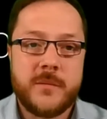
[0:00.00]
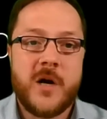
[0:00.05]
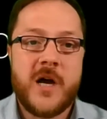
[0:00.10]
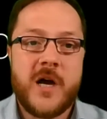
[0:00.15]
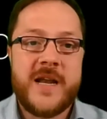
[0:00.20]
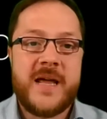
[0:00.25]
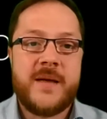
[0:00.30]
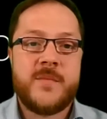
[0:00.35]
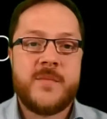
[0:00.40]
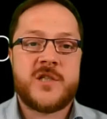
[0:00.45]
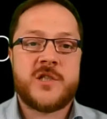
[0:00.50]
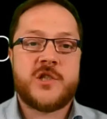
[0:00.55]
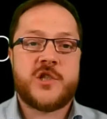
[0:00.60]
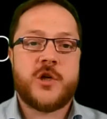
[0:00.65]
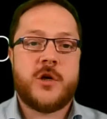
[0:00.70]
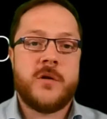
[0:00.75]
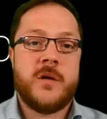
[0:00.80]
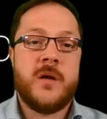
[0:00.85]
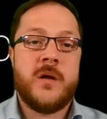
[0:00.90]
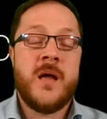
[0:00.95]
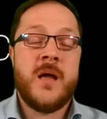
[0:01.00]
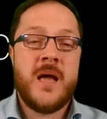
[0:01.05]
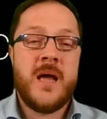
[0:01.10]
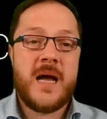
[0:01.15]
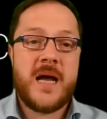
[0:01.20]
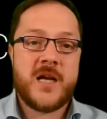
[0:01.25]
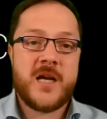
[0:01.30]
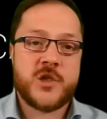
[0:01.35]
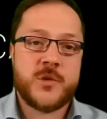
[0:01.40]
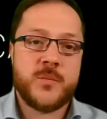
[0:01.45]
My name is John
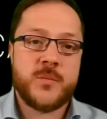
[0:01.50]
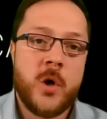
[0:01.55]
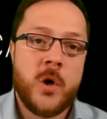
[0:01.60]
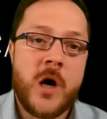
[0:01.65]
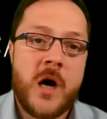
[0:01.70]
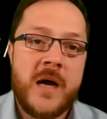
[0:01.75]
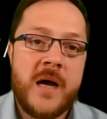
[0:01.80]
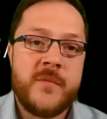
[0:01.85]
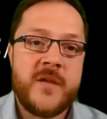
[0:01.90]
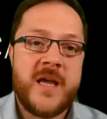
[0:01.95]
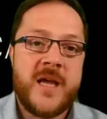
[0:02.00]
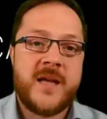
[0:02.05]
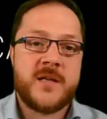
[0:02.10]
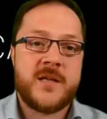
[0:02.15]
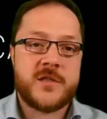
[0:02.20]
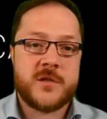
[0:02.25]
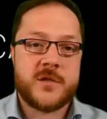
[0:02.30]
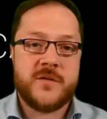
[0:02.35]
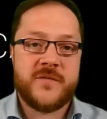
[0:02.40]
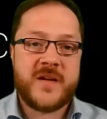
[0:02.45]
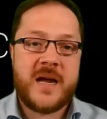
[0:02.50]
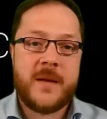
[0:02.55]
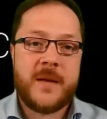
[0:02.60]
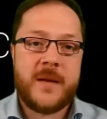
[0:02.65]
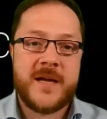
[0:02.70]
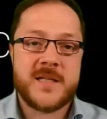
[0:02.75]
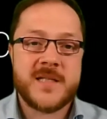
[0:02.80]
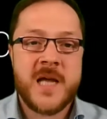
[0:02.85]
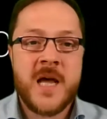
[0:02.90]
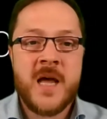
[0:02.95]
Ashmore. I'm the editor of
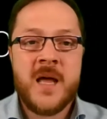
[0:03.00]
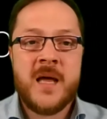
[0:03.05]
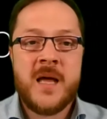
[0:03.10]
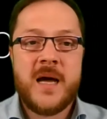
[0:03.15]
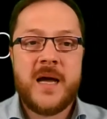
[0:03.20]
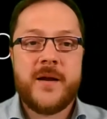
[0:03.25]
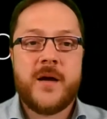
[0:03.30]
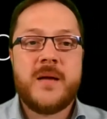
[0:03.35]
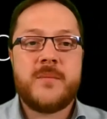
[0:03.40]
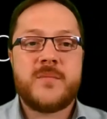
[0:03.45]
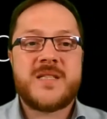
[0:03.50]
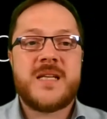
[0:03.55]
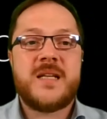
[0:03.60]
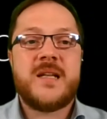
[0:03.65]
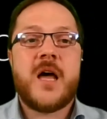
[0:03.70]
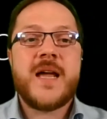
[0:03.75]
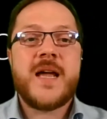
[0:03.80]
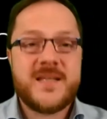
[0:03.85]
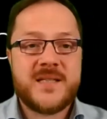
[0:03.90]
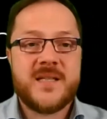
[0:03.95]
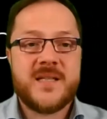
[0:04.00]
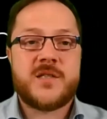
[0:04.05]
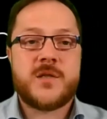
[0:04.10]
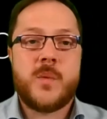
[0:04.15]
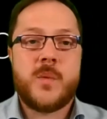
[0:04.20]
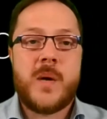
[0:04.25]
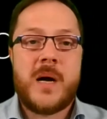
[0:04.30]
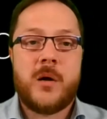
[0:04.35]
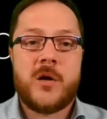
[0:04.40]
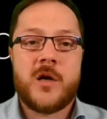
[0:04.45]
CapX, and I am delighted
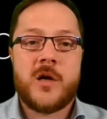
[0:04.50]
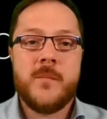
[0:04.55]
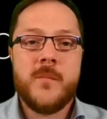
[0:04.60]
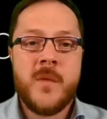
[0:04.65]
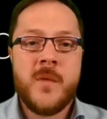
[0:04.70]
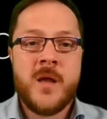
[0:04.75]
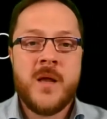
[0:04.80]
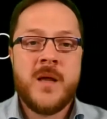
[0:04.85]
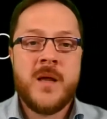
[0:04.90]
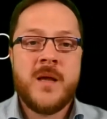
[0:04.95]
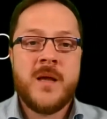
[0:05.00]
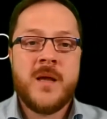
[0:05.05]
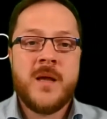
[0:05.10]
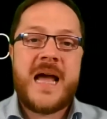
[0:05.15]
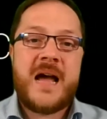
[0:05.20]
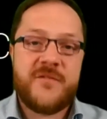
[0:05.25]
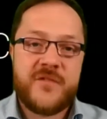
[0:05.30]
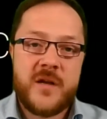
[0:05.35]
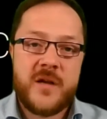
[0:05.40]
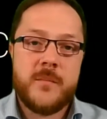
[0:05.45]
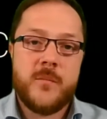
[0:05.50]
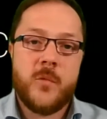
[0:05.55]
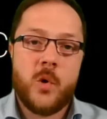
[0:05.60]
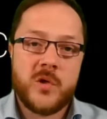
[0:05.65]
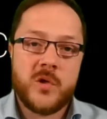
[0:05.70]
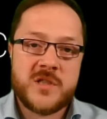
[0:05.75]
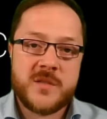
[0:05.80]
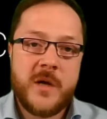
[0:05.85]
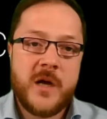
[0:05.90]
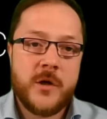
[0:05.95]
to welcome Gavin
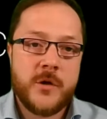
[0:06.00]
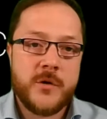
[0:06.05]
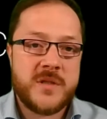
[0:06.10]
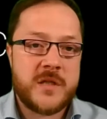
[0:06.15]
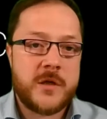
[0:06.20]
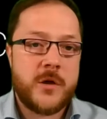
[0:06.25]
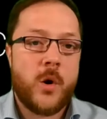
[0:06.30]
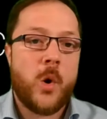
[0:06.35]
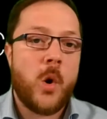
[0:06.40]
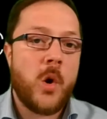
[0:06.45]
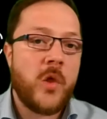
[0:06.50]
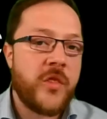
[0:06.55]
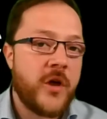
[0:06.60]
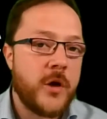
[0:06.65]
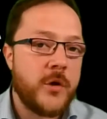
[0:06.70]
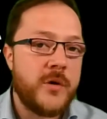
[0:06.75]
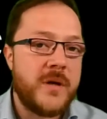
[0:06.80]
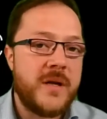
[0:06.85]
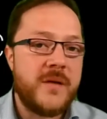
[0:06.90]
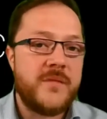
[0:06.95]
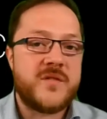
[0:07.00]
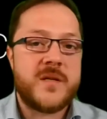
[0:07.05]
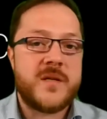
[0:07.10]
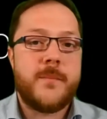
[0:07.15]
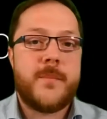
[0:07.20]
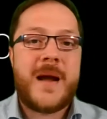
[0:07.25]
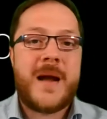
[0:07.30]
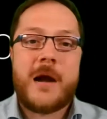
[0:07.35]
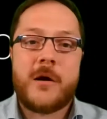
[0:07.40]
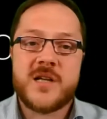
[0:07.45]
Mortimer, who is an author who lives
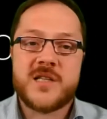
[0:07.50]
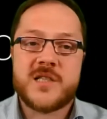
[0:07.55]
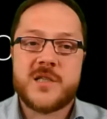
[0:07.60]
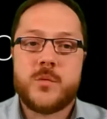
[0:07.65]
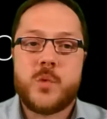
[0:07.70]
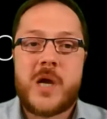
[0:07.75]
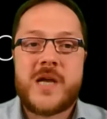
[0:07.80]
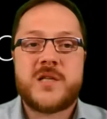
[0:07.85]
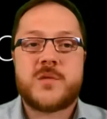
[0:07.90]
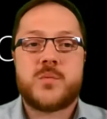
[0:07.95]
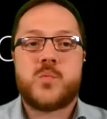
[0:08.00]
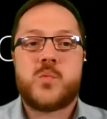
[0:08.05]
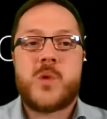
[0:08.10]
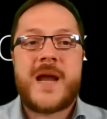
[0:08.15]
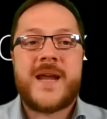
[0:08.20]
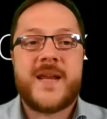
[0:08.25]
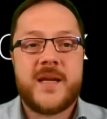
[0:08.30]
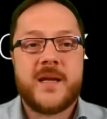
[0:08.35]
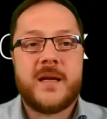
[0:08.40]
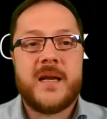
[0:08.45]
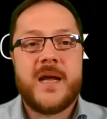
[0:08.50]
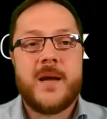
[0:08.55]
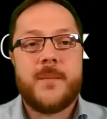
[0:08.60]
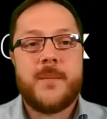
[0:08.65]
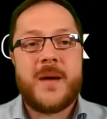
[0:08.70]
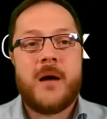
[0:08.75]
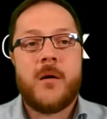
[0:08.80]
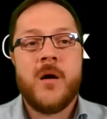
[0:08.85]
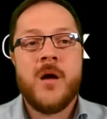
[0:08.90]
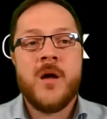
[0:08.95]
in Paris and writes regularly
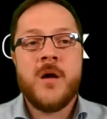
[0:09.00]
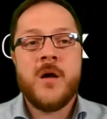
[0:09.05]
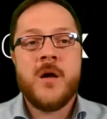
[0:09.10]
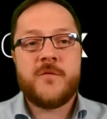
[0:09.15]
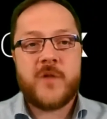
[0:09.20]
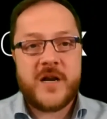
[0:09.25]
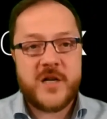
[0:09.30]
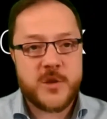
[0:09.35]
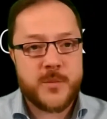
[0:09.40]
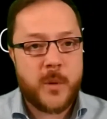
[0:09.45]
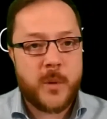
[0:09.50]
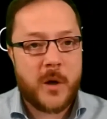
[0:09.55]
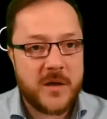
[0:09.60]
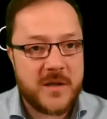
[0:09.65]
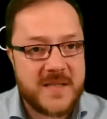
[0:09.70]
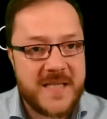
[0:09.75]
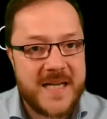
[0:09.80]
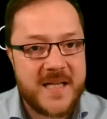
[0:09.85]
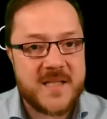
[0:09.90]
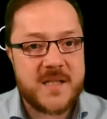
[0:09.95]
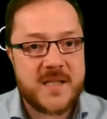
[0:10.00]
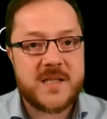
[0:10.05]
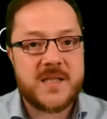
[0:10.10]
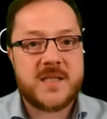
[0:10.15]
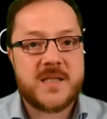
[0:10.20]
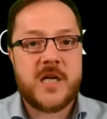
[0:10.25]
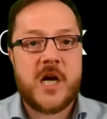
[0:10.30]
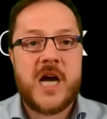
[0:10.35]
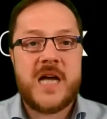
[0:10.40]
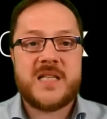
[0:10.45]
about French politics and
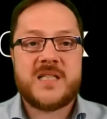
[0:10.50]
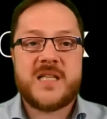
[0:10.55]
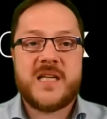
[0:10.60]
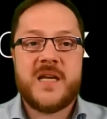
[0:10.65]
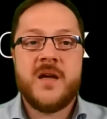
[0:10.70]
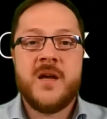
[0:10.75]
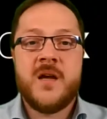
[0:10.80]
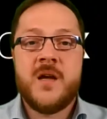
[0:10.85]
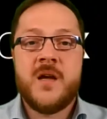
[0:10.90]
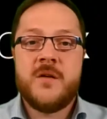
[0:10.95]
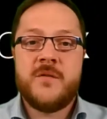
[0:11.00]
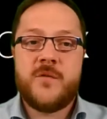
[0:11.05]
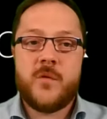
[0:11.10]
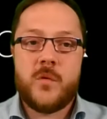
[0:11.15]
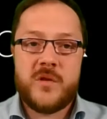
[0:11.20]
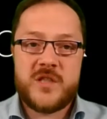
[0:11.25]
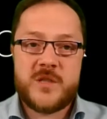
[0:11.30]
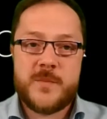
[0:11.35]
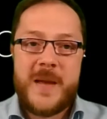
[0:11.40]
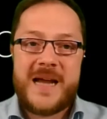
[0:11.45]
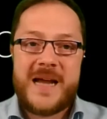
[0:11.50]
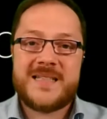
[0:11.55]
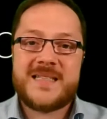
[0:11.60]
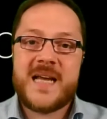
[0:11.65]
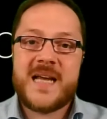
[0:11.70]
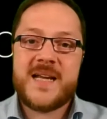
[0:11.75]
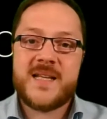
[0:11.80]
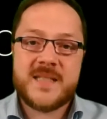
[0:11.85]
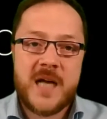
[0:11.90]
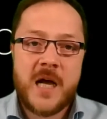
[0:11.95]
society for The
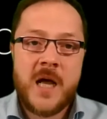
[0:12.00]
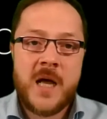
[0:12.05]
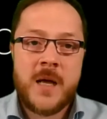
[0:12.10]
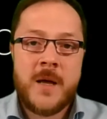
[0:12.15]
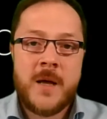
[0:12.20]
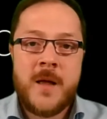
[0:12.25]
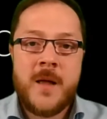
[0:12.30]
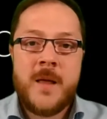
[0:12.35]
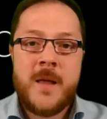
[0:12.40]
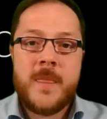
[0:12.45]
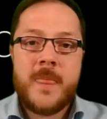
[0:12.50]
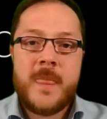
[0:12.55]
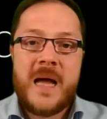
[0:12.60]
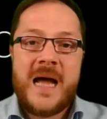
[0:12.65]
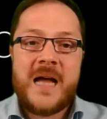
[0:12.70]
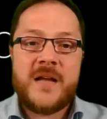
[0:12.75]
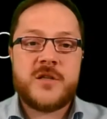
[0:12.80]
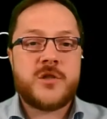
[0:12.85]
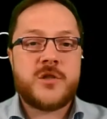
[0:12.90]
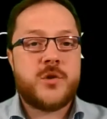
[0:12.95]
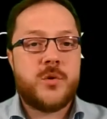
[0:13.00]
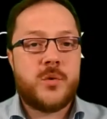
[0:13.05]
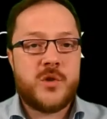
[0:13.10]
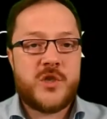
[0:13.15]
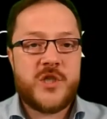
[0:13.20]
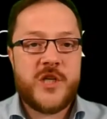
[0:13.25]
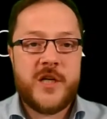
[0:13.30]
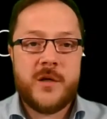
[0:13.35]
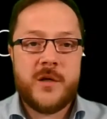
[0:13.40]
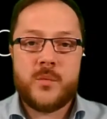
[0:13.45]
Spectator, and
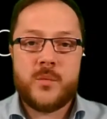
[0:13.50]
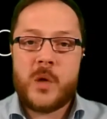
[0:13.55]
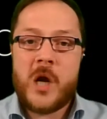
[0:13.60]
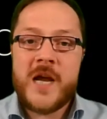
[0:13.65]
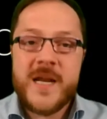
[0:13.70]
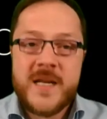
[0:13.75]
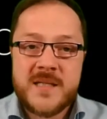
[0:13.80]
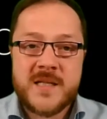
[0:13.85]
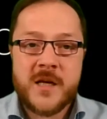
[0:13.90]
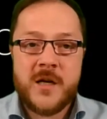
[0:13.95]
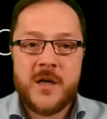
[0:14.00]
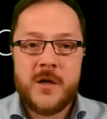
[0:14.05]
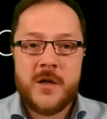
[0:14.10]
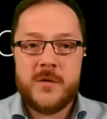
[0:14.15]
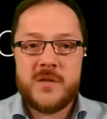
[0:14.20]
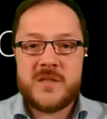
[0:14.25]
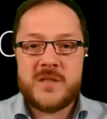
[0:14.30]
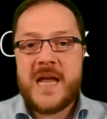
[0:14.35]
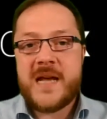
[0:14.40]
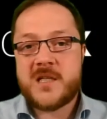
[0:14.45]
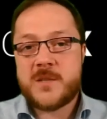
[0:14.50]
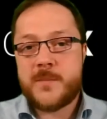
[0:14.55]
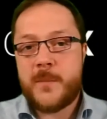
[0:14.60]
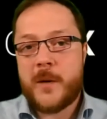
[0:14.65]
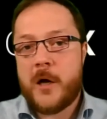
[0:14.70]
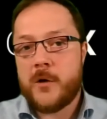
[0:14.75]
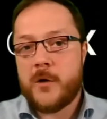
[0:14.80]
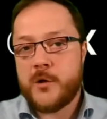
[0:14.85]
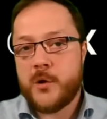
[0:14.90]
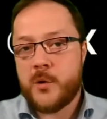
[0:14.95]
Georgina Wright, who is an expert
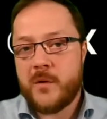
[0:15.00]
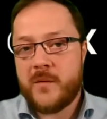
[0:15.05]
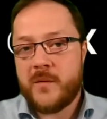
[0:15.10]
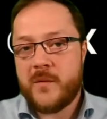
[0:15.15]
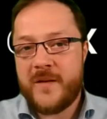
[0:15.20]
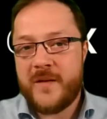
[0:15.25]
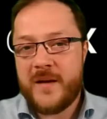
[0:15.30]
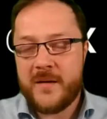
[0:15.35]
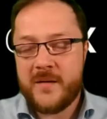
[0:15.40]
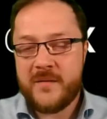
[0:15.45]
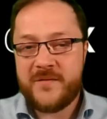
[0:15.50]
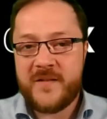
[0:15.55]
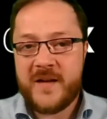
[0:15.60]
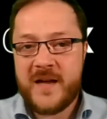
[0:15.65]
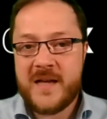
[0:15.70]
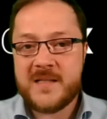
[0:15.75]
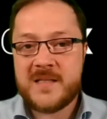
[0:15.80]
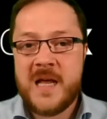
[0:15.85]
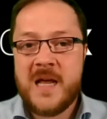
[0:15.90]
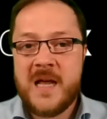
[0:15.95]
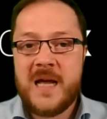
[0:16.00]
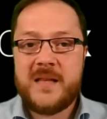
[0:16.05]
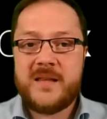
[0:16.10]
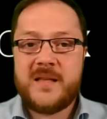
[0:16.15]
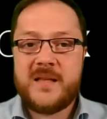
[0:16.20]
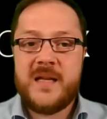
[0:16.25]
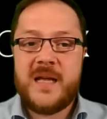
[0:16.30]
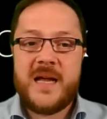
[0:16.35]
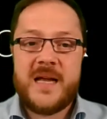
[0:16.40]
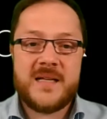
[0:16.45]
on European affairs at
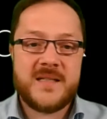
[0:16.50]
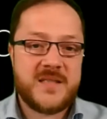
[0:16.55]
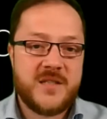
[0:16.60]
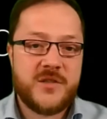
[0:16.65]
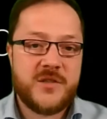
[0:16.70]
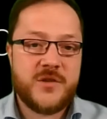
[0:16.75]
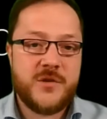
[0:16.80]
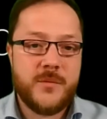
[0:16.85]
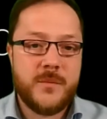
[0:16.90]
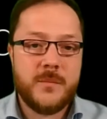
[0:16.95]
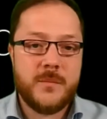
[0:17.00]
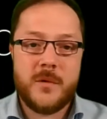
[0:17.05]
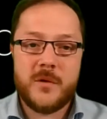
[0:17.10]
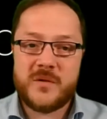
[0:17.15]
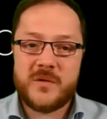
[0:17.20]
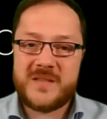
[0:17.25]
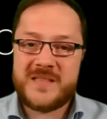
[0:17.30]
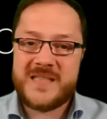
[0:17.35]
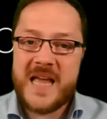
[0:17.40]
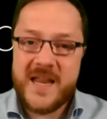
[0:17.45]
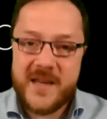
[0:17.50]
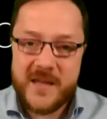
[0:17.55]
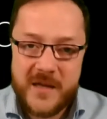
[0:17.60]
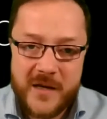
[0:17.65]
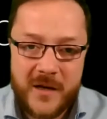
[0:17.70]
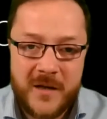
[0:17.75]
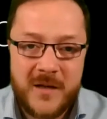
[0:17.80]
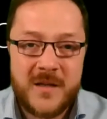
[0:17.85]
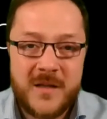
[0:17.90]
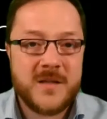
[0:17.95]
the Institut
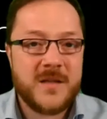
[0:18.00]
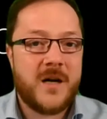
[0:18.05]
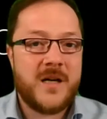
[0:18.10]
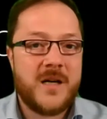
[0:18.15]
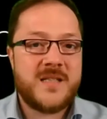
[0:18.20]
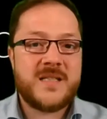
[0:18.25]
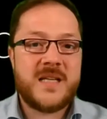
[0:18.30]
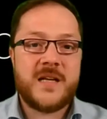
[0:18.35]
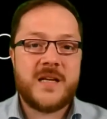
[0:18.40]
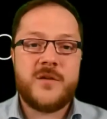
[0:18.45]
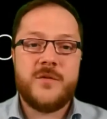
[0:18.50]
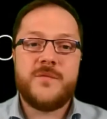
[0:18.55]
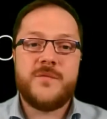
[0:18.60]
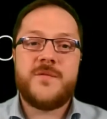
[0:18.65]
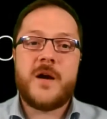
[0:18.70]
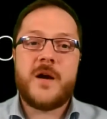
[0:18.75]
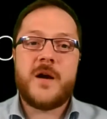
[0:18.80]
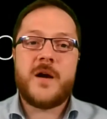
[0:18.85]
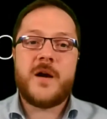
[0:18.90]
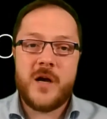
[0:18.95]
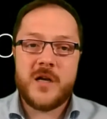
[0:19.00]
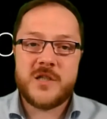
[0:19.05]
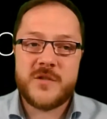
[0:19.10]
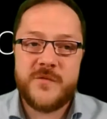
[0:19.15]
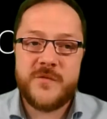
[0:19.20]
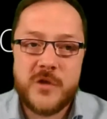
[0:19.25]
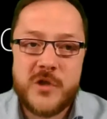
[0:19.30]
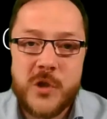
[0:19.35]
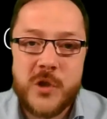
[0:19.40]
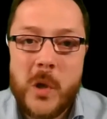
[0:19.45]
Montaigne. Guys, thank you very much
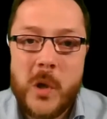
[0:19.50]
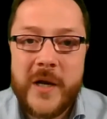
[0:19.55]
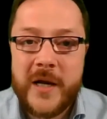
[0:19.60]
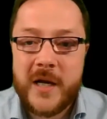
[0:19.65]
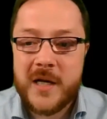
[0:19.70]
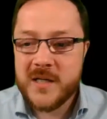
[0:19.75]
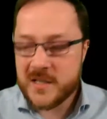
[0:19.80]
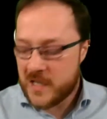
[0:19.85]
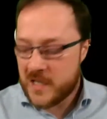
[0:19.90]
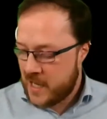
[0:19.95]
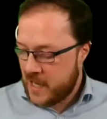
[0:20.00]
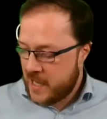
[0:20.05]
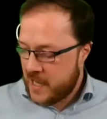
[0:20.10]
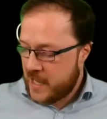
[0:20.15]
for joining us.